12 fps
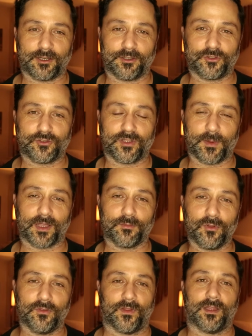excited to
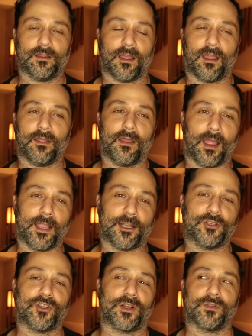make a movie. I
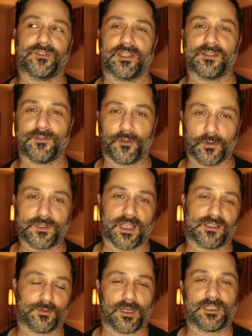get a general sense of
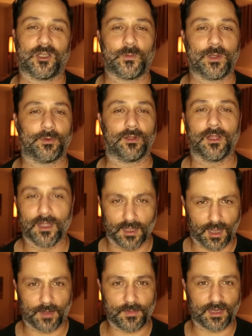enthusiasm when I tell people,
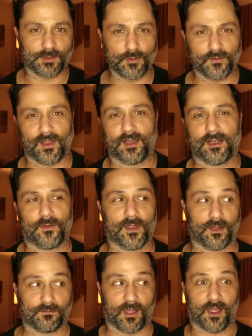I'm making a movie out here.
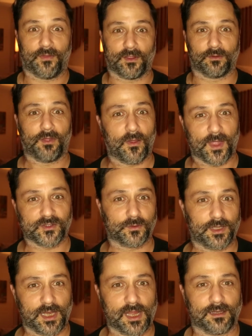They go, oh,
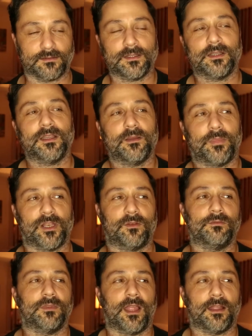that's really neat.
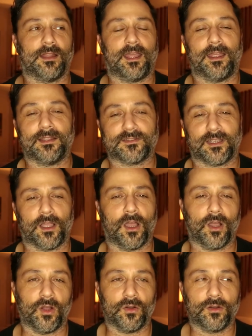But in LA, it's like,
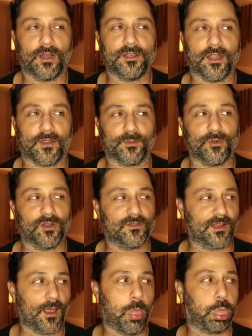oh, another
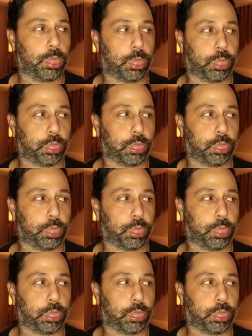movie.